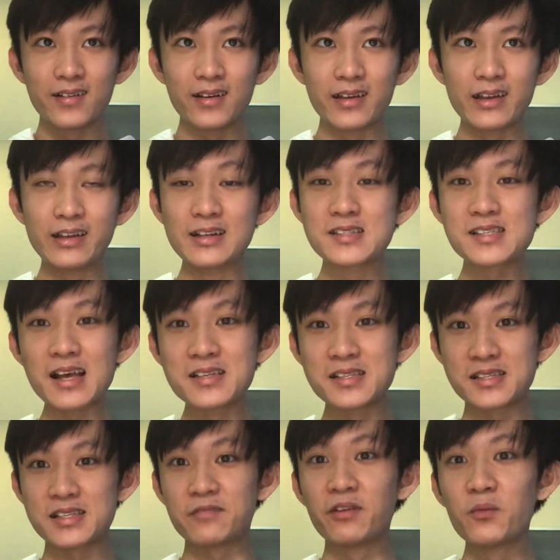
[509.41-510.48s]
In a sense,
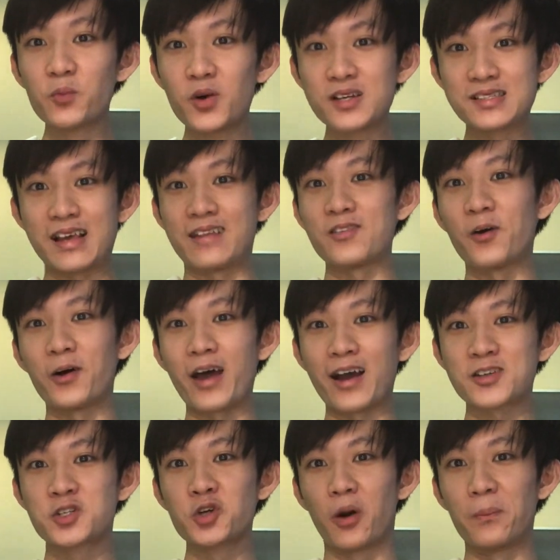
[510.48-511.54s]
it's even worse than
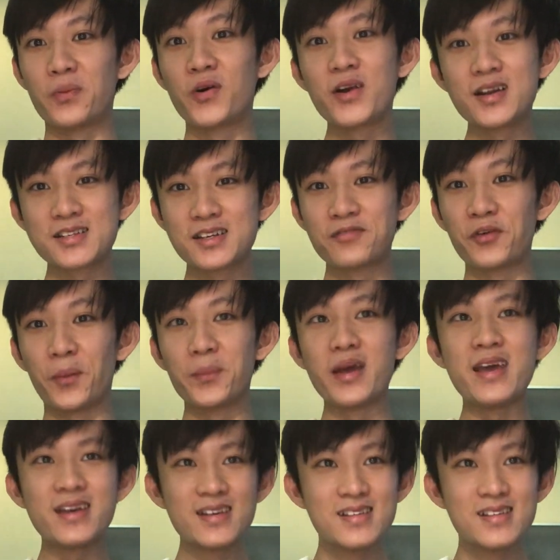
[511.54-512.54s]
actual operation for me.